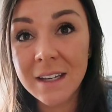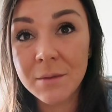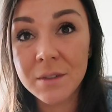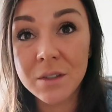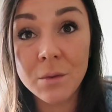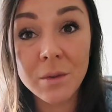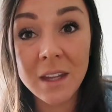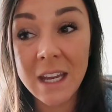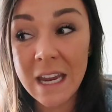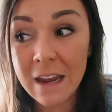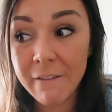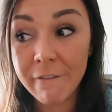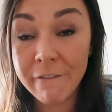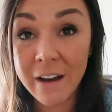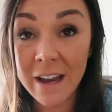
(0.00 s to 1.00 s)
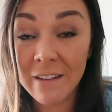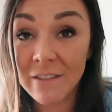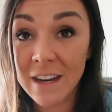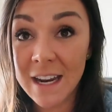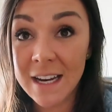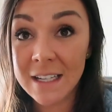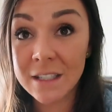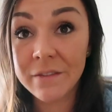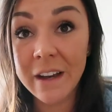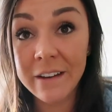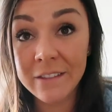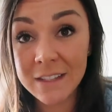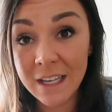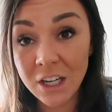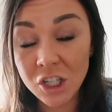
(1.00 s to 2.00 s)
It was only 5 days,
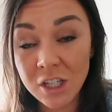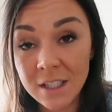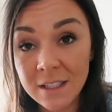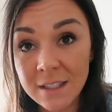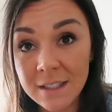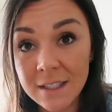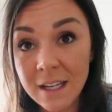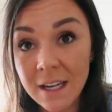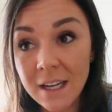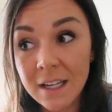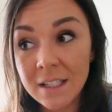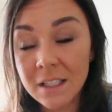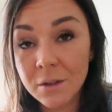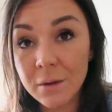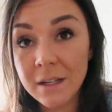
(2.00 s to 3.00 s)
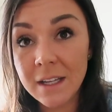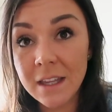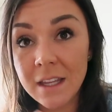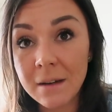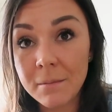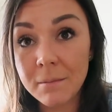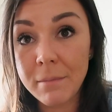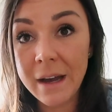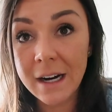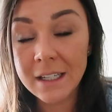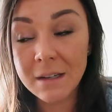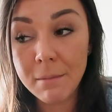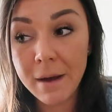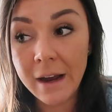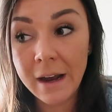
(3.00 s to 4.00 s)
5 sessions, so we did them back
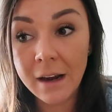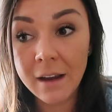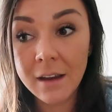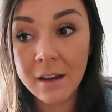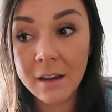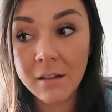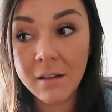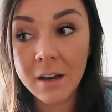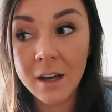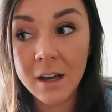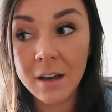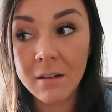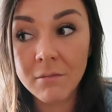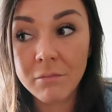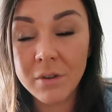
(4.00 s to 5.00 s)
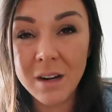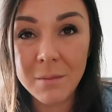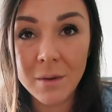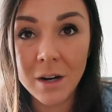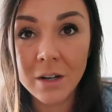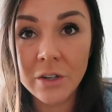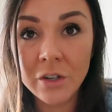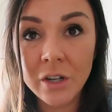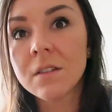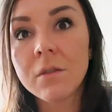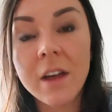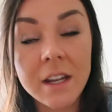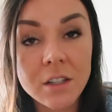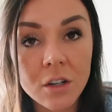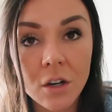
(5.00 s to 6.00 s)
to back pretty much. So
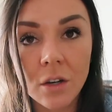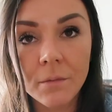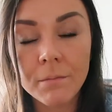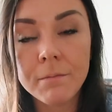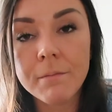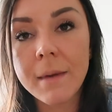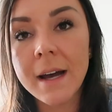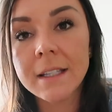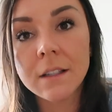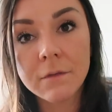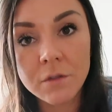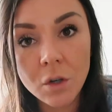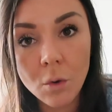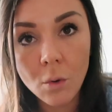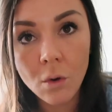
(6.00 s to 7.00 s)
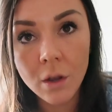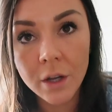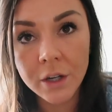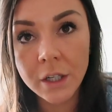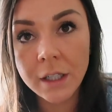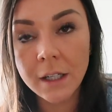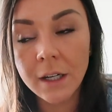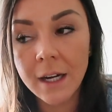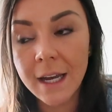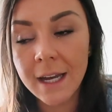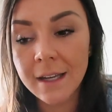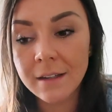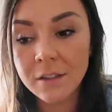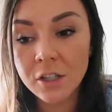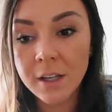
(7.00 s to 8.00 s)
that took a massive toll on her,
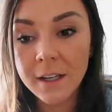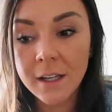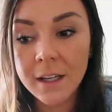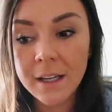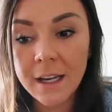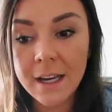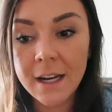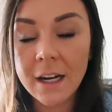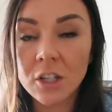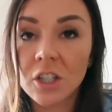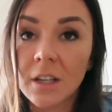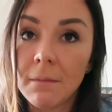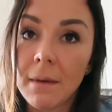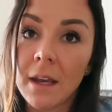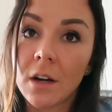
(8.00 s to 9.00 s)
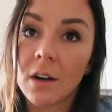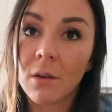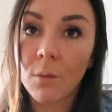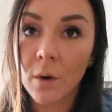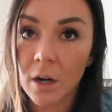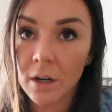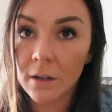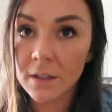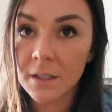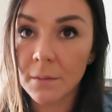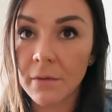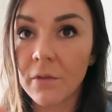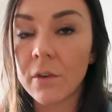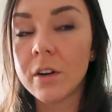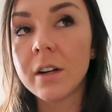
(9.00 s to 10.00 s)
and it actually made her worse
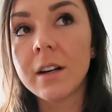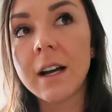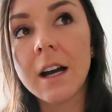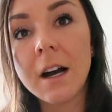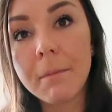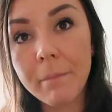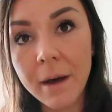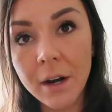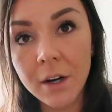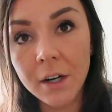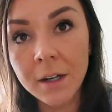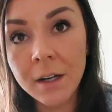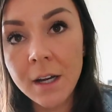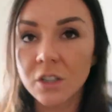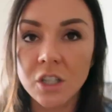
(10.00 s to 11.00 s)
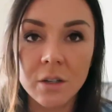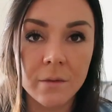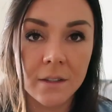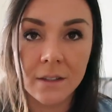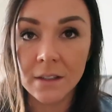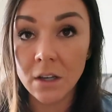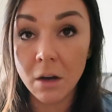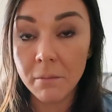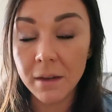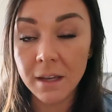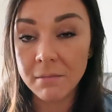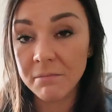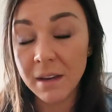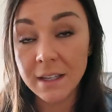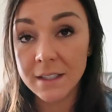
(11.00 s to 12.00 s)
before it got better. She was a zombie,
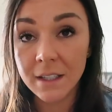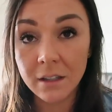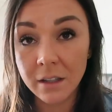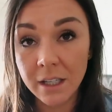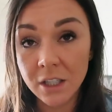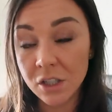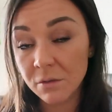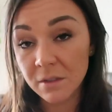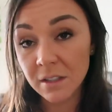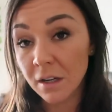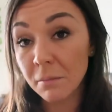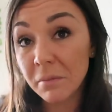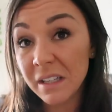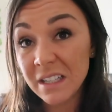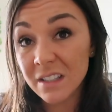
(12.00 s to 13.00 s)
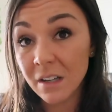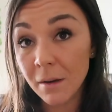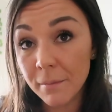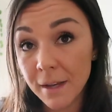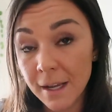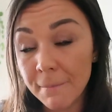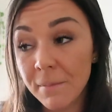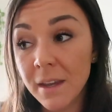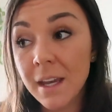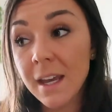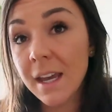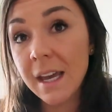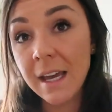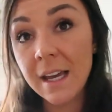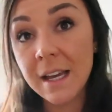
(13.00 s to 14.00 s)
basically. She was a complete zombie.
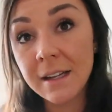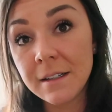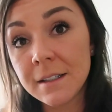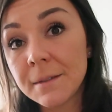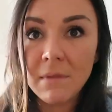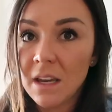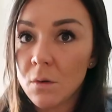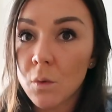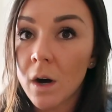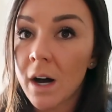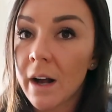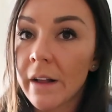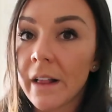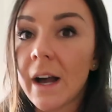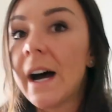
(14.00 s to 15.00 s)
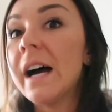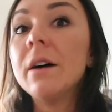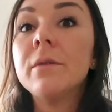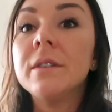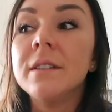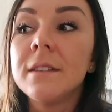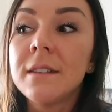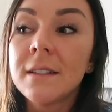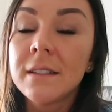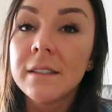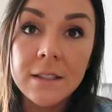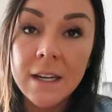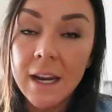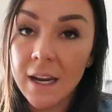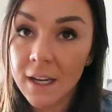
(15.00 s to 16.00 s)
And meanwhile, I was
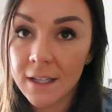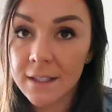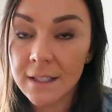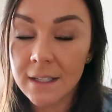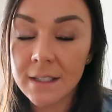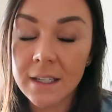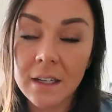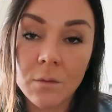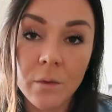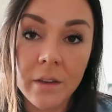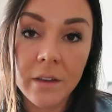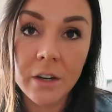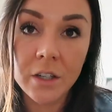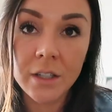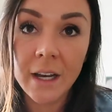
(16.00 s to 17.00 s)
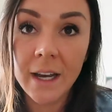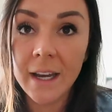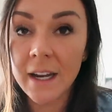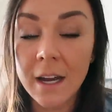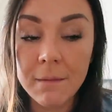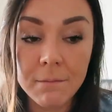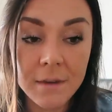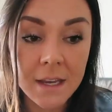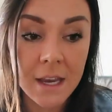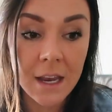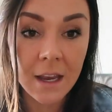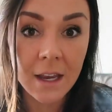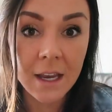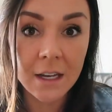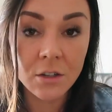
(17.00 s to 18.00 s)
staying consistent with her diet and
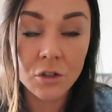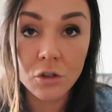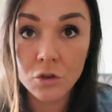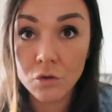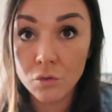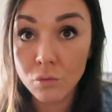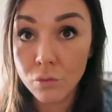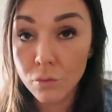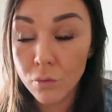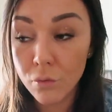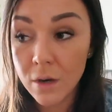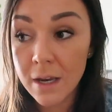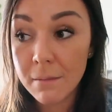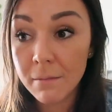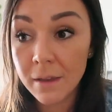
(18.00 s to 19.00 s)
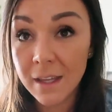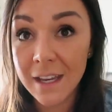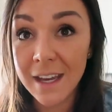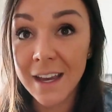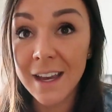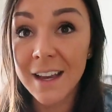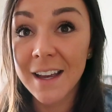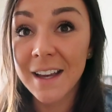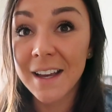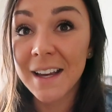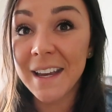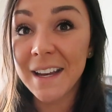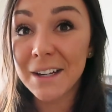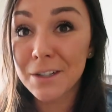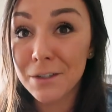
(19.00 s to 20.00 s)
being extremely,
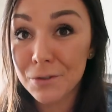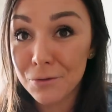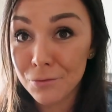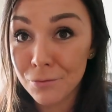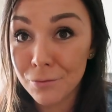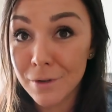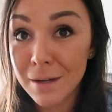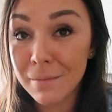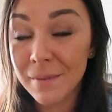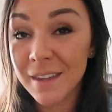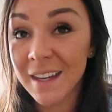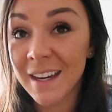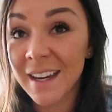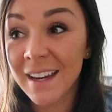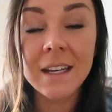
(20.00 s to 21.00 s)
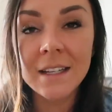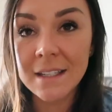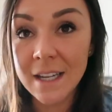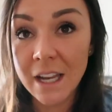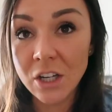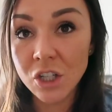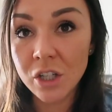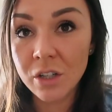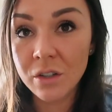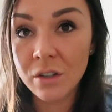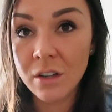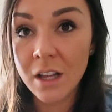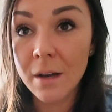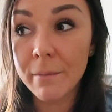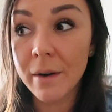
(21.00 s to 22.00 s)
extremely
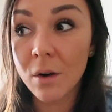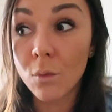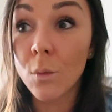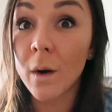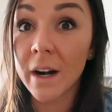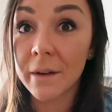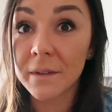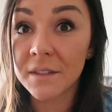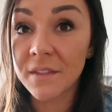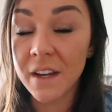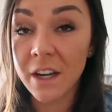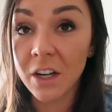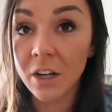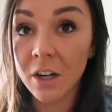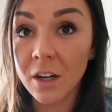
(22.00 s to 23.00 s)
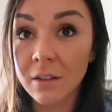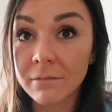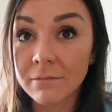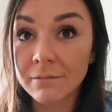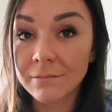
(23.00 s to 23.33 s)
intentional about what I was feeding her.